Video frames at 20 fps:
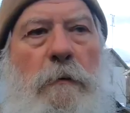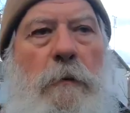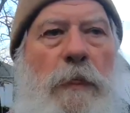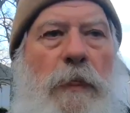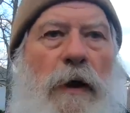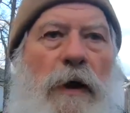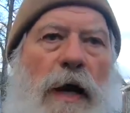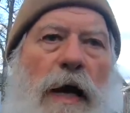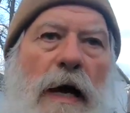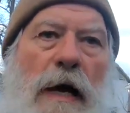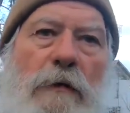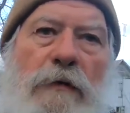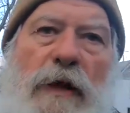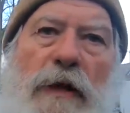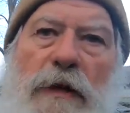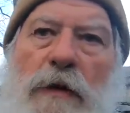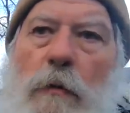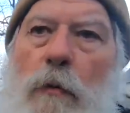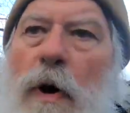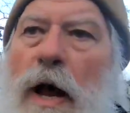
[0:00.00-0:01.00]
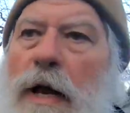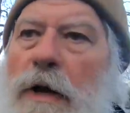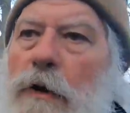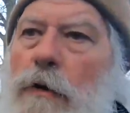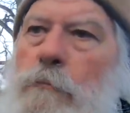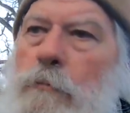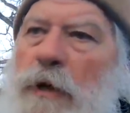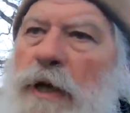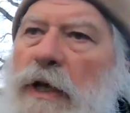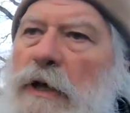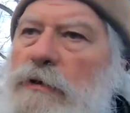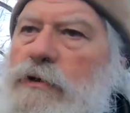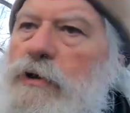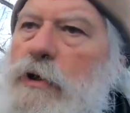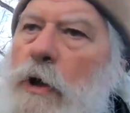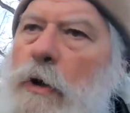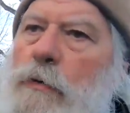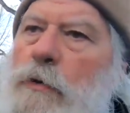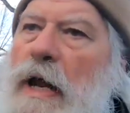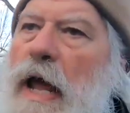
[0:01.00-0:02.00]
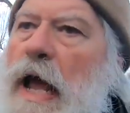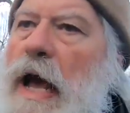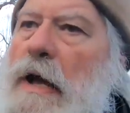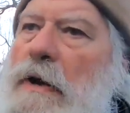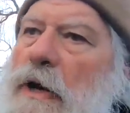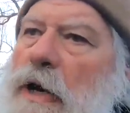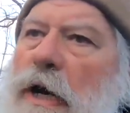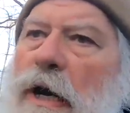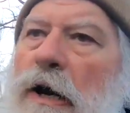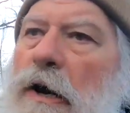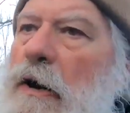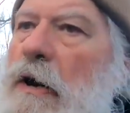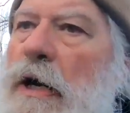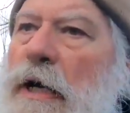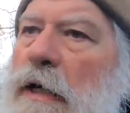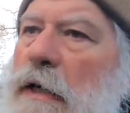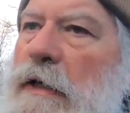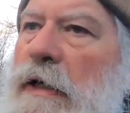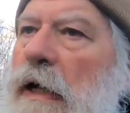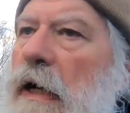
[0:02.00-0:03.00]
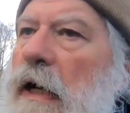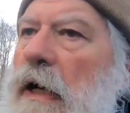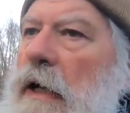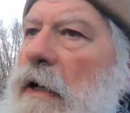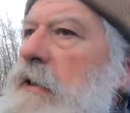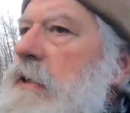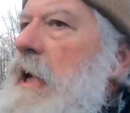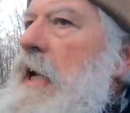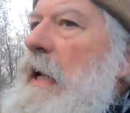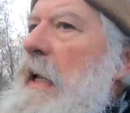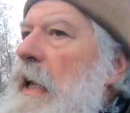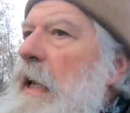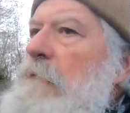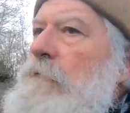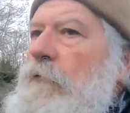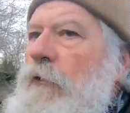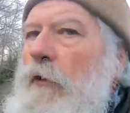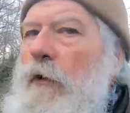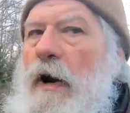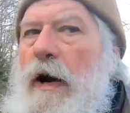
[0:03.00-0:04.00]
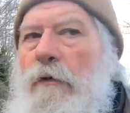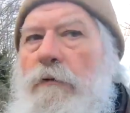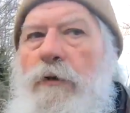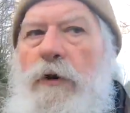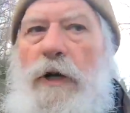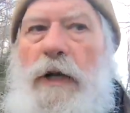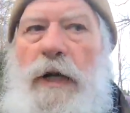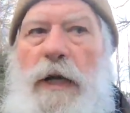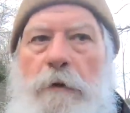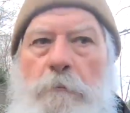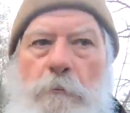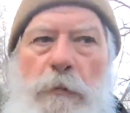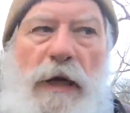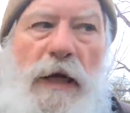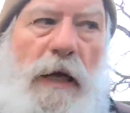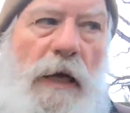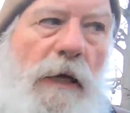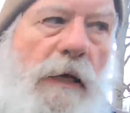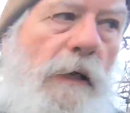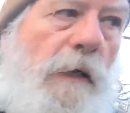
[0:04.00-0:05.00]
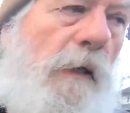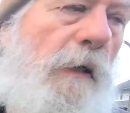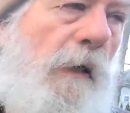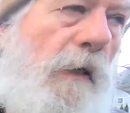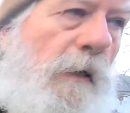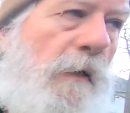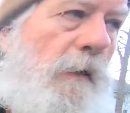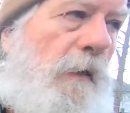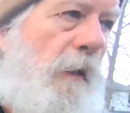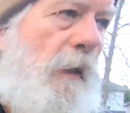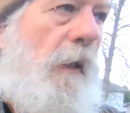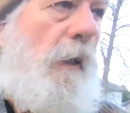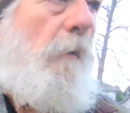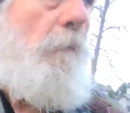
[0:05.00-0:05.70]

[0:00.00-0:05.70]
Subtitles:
than the white oak. But he'll slow down here, then it'll take him forever to get big, get